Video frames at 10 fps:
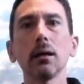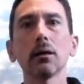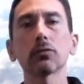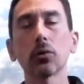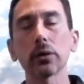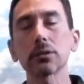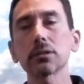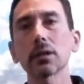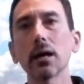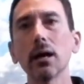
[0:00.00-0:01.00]
Of course,
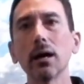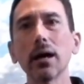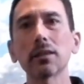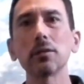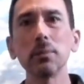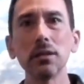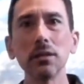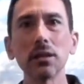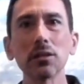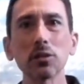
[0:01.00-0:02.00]
at the
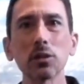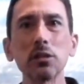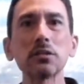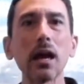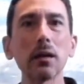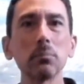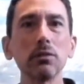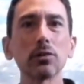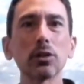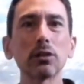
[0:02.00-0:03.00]
beginning, this can be
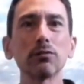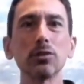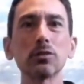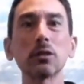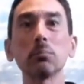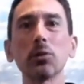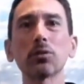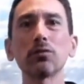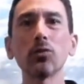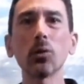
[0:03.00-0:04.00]
very confusing both
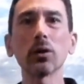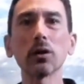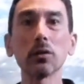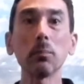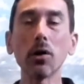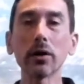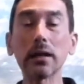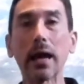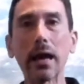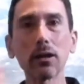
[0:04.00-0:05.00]
for the
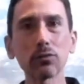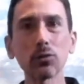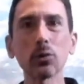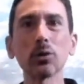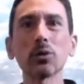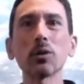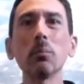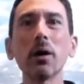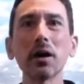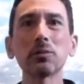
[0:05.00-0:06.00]
body and for the
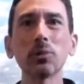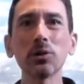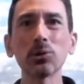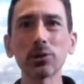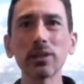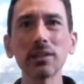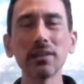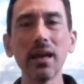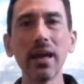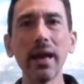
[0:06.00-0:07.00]
mind while learning.
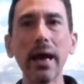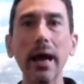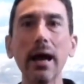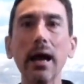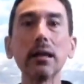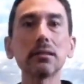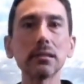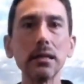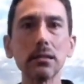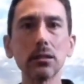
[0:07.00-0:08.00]
And it's
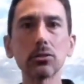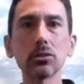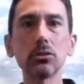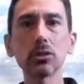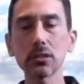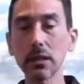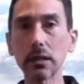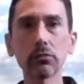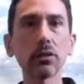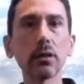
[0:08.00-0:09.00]
easy to just get
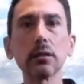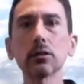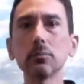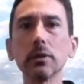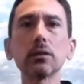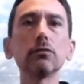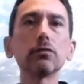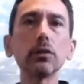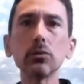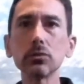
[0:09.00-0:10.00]
everything a little bit
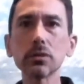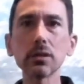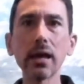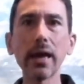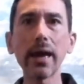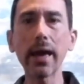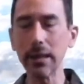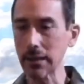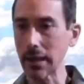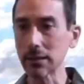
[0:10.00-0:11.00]
confused
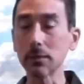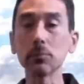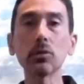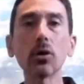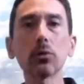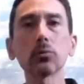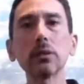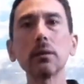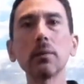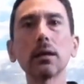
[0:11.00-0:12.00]
and end up not
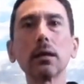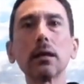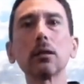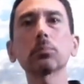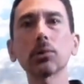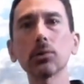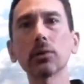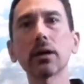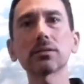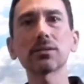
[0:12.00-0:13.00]
really making any
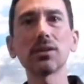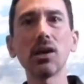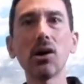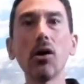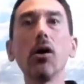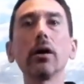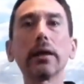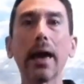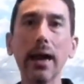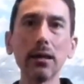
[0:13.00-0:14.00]
progress on
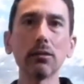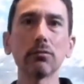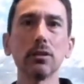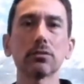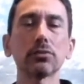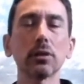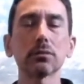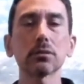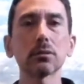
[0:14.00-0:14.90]
any of these fronts.